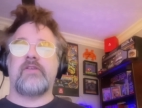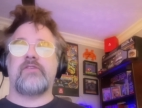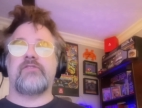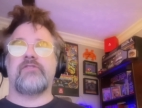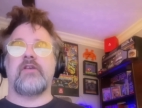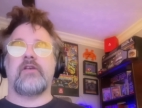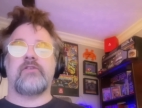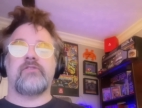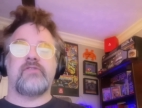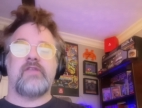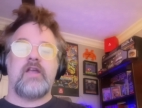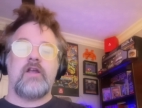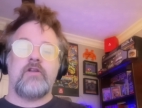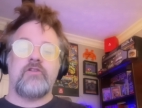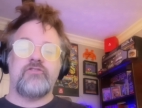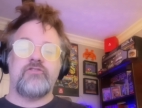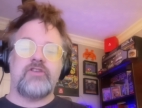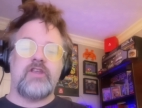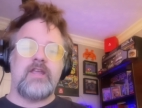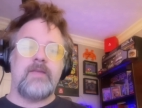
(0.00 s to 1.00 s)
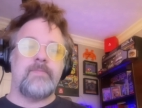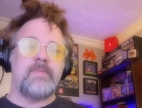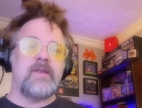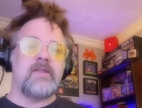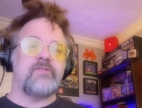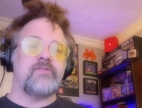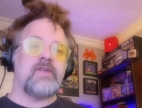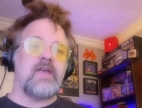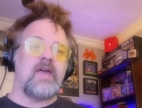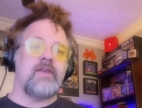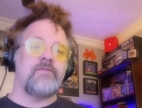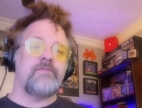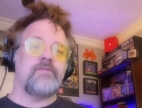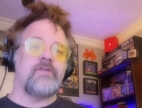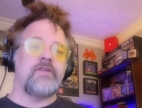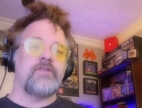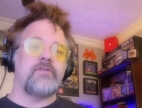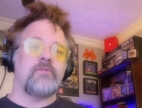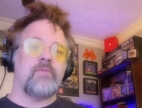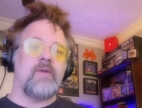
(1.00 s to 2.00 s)
sucks, they are cheap and it's kind of
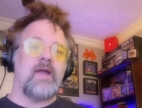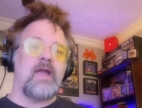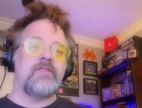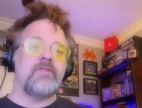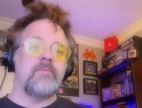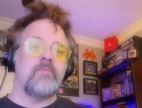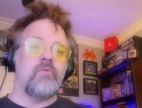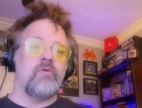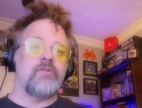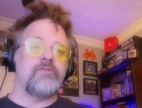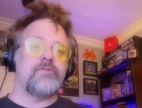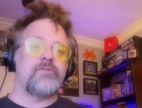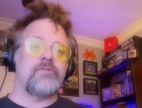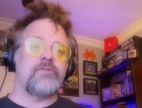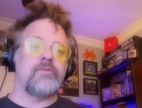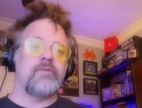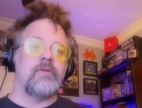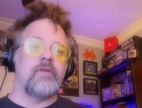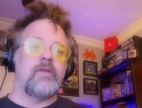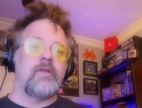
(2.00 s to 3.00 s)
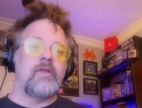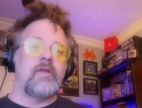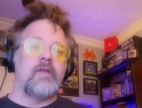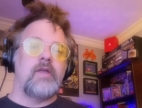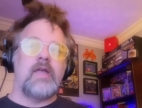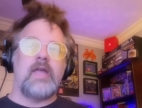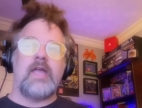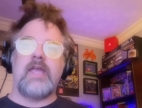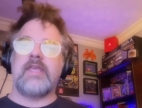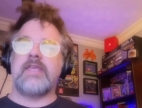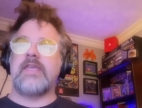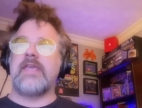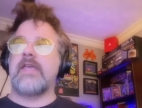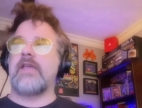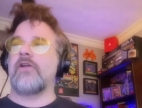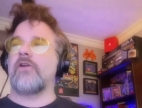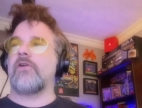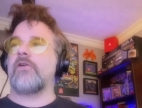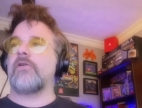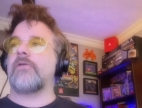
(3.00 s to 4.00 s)
fun to ride them once a
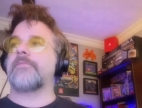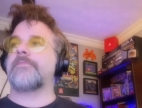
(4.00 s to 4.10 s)
year.